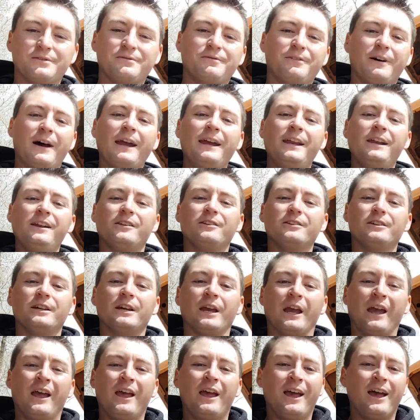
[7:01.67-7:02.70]

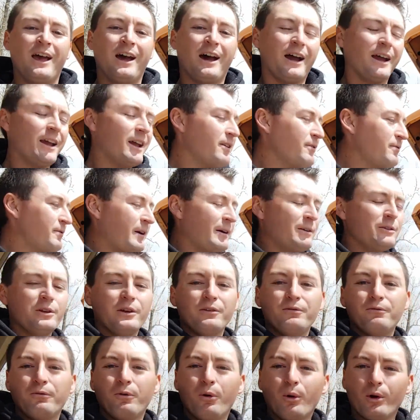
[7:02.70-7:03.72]
finally I have found
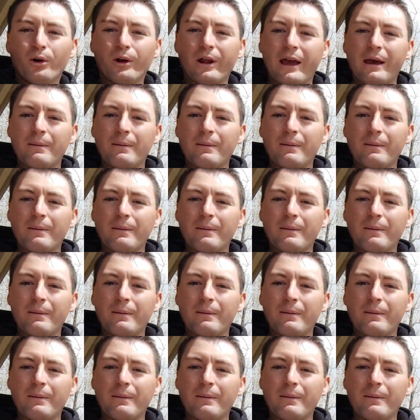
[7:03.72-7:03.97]
a Ford